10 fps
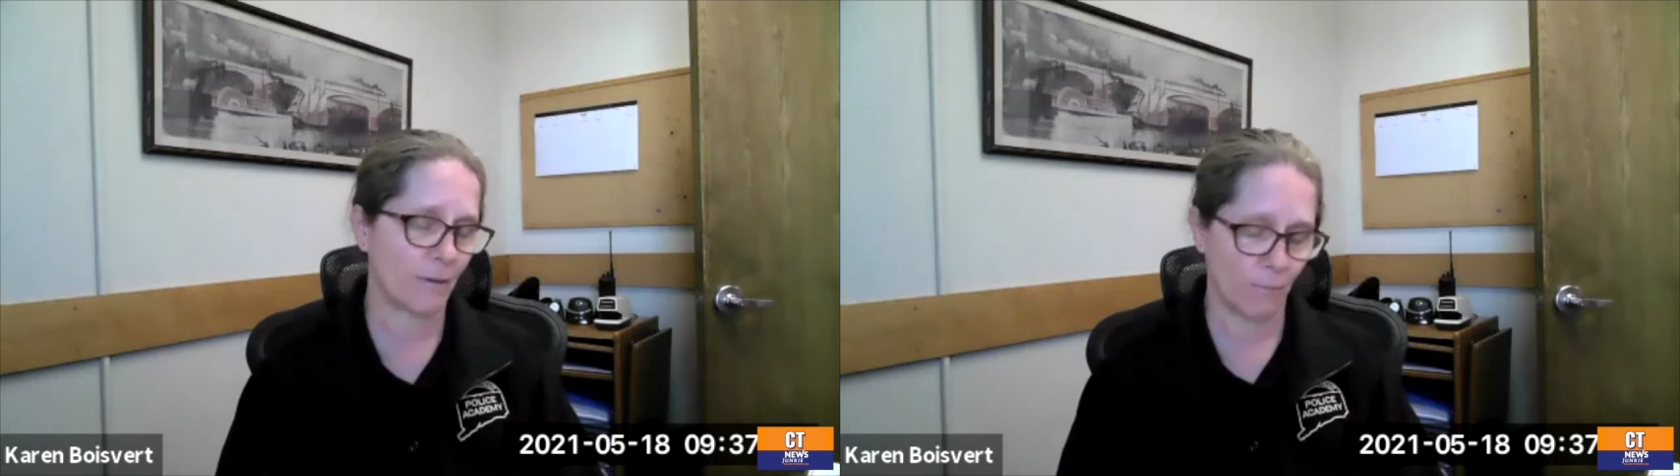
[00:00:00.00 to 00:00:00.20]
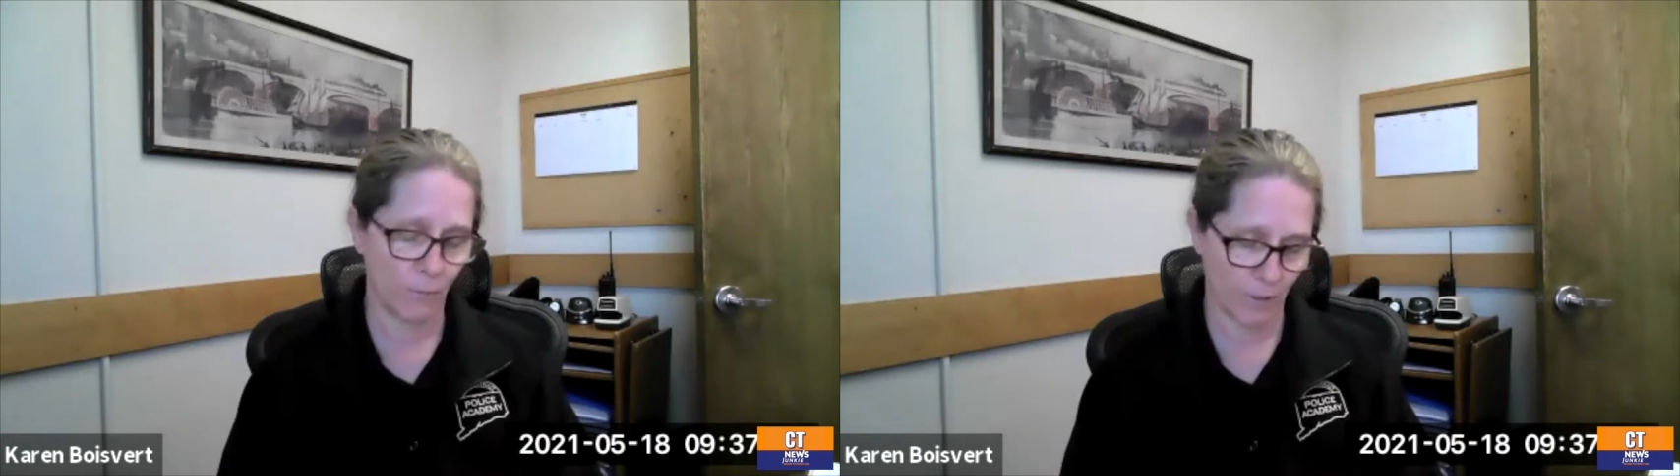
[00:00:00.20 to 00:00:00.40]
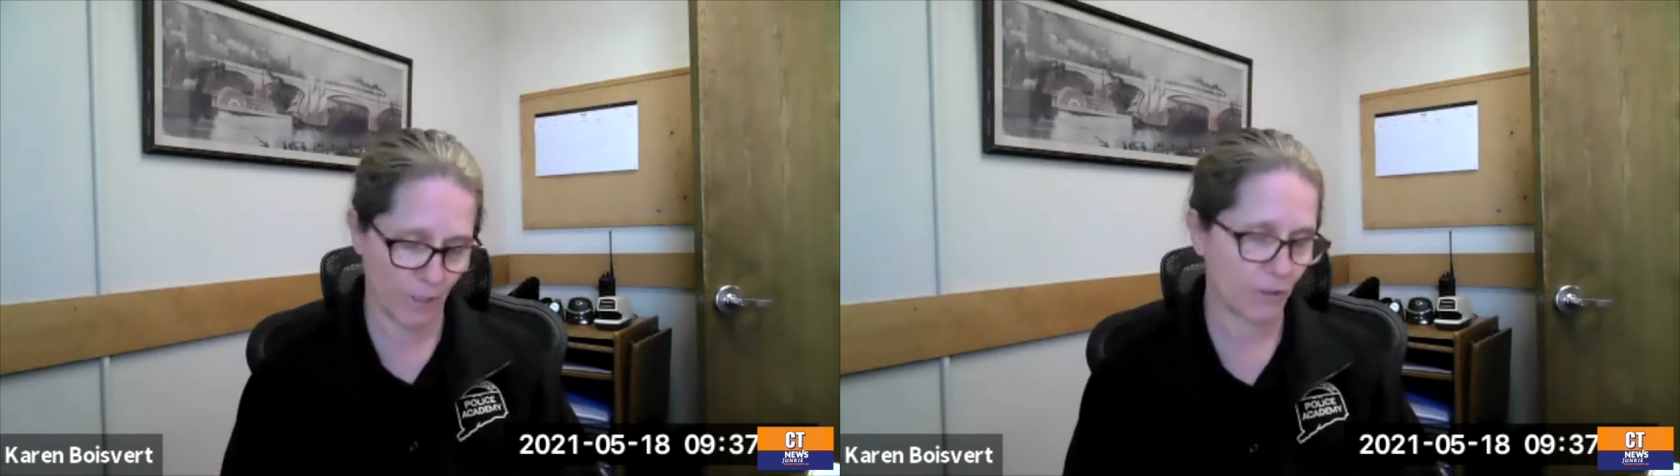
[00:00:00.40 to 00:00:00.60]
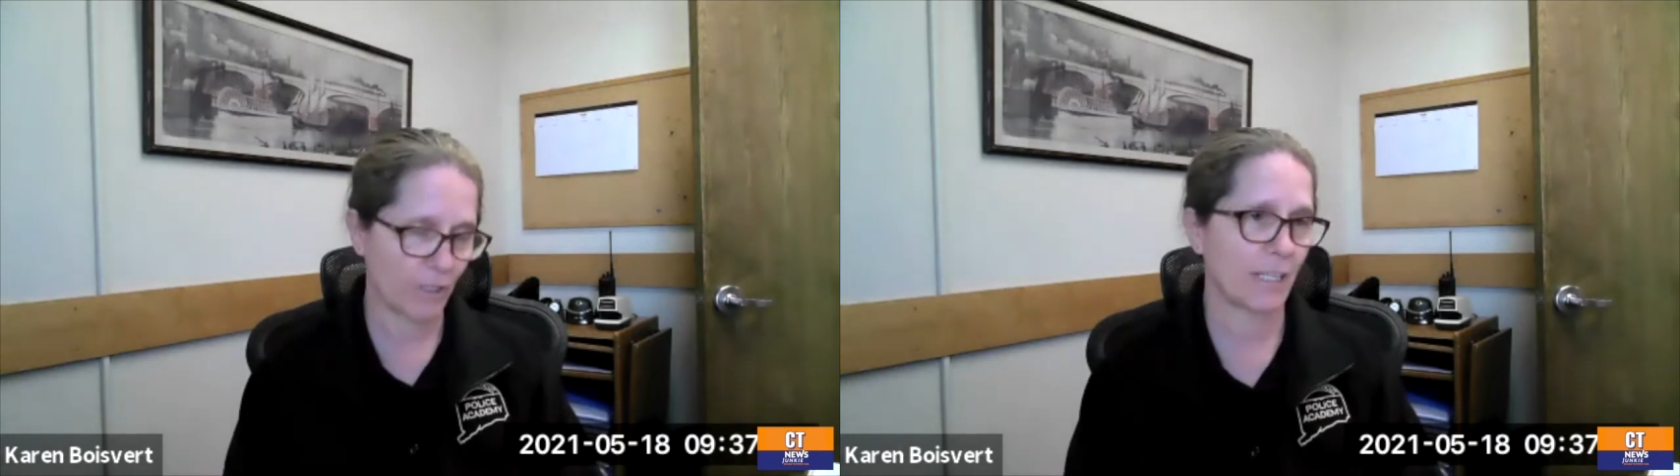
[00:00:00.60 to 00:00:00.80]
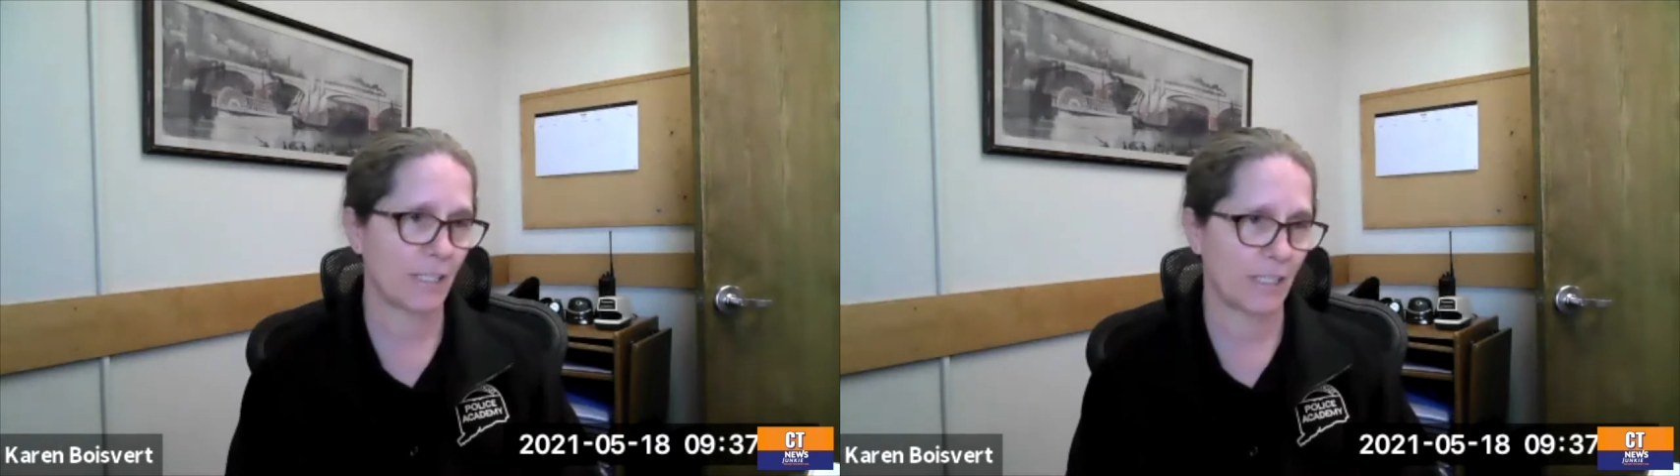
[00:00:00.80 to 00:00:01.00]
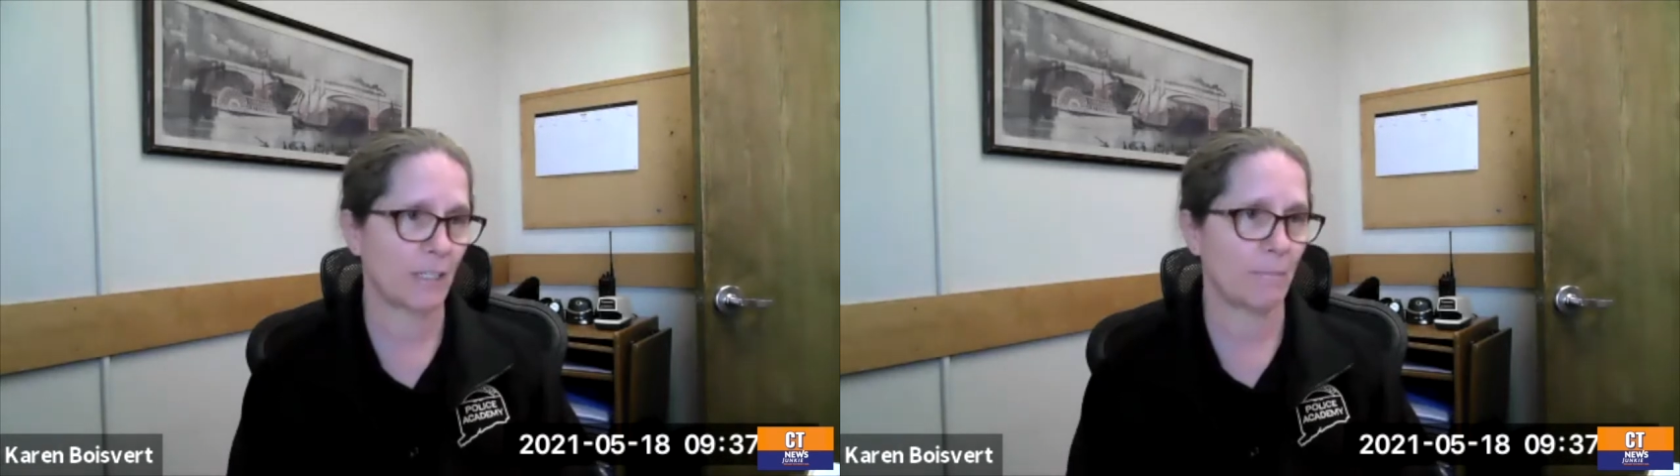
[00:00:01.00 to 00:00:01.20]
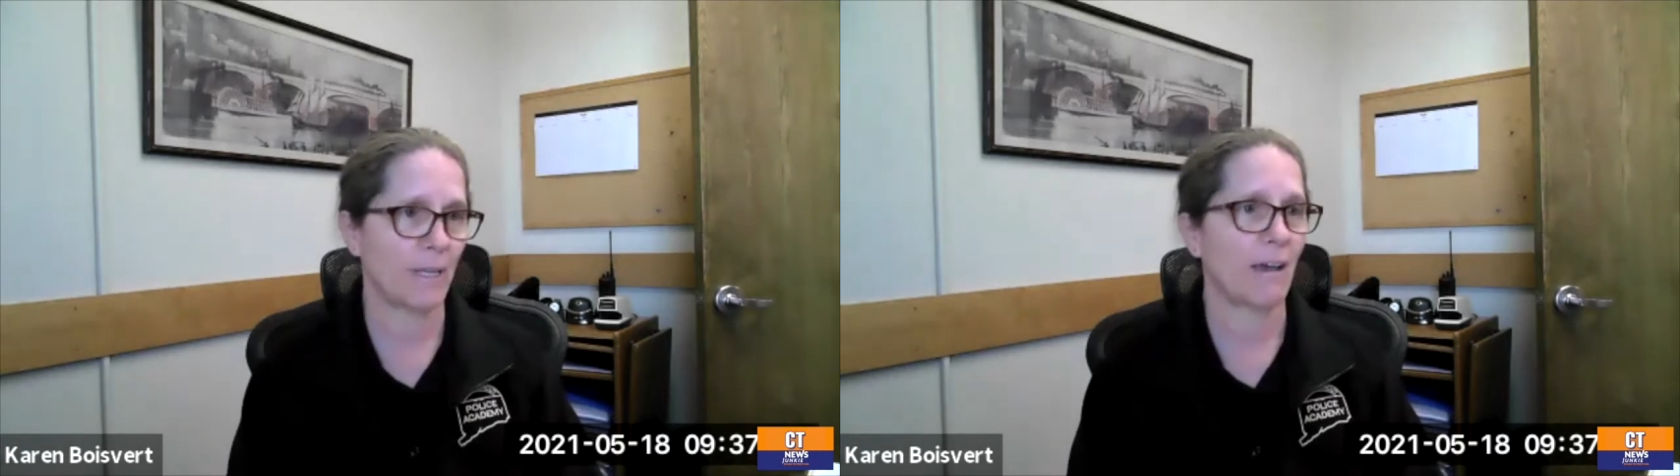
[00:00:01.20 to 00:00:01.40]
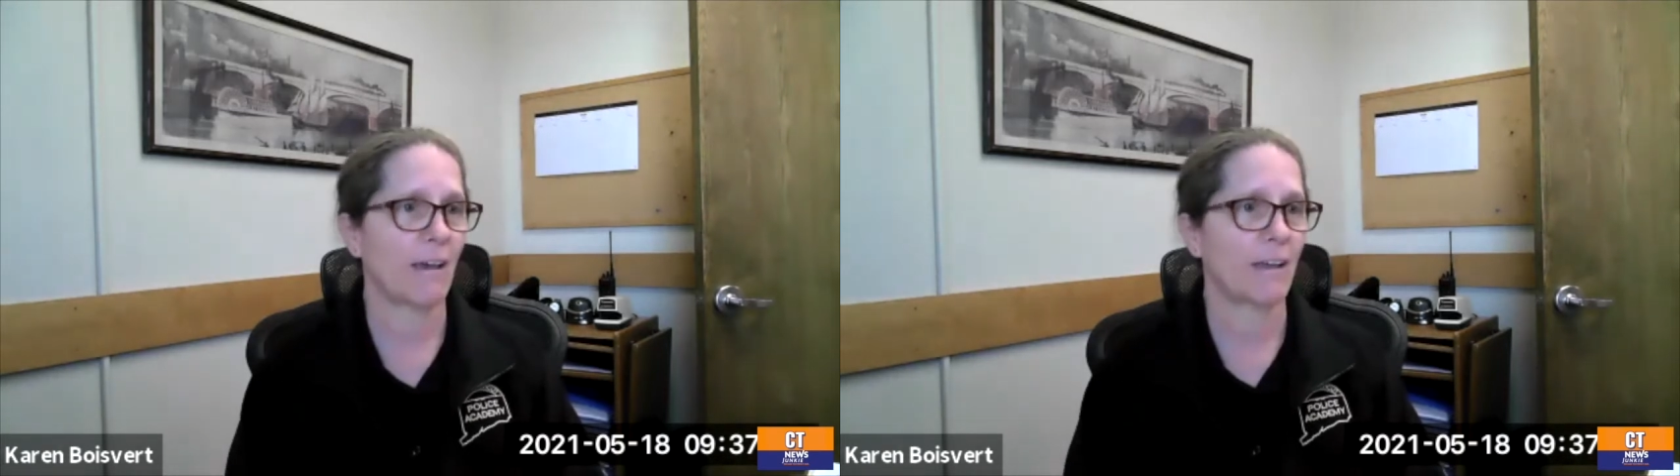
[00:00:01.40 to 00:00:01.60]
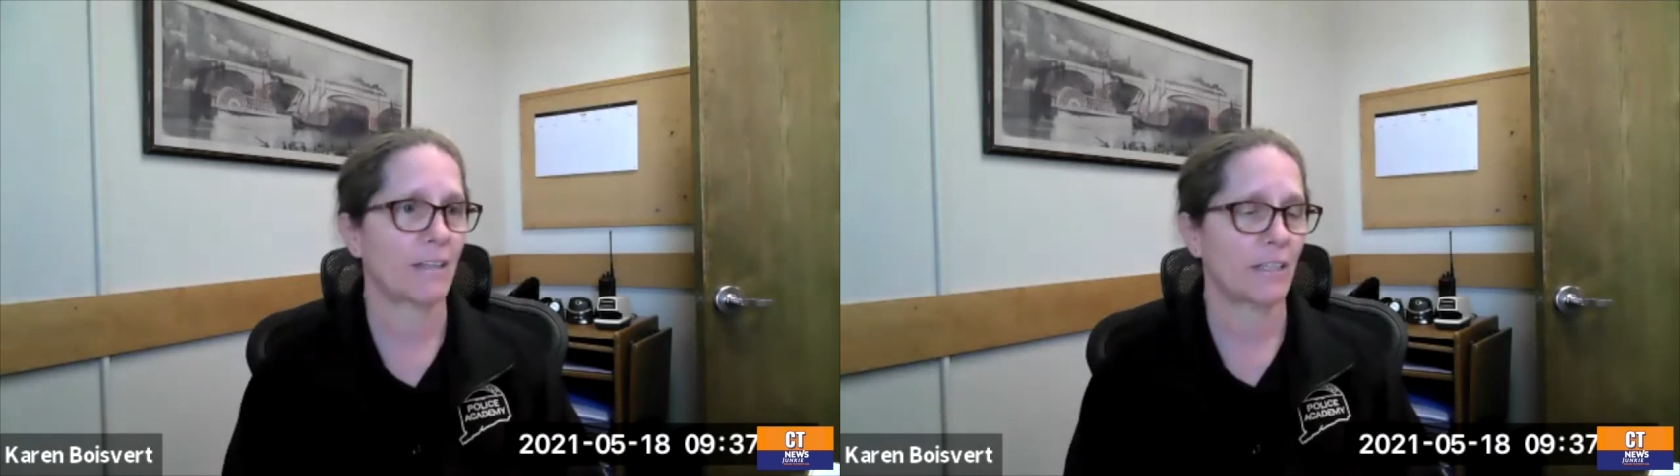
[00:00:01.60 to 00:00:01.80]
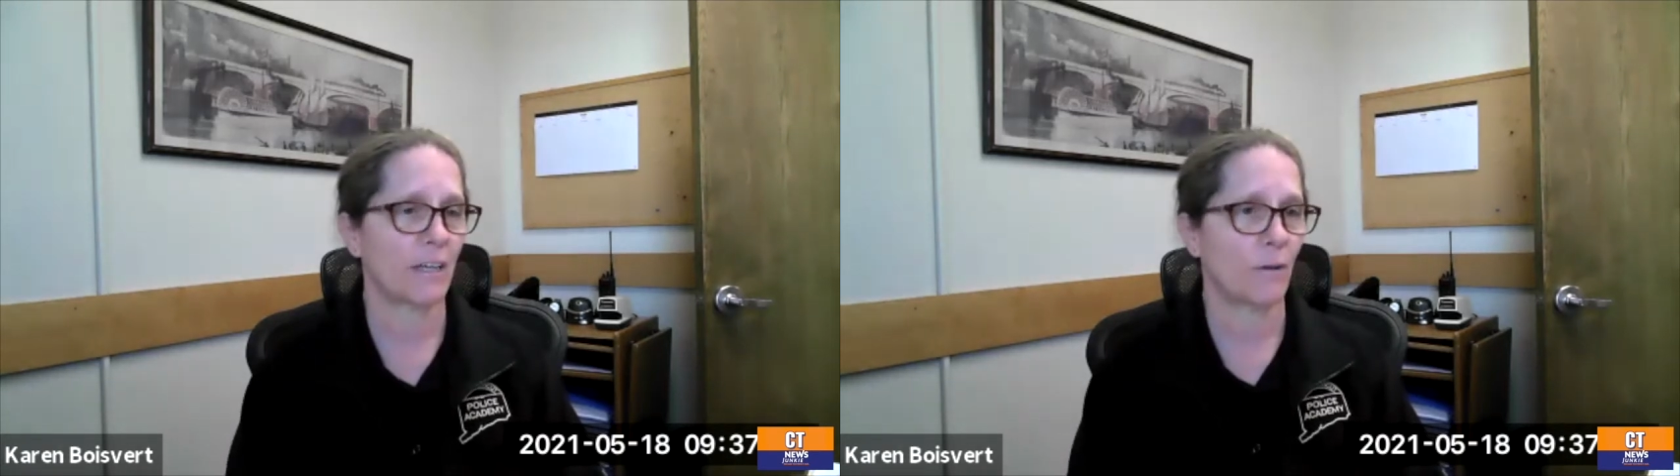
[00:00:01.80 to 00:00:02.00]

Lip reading: where they're tested beyond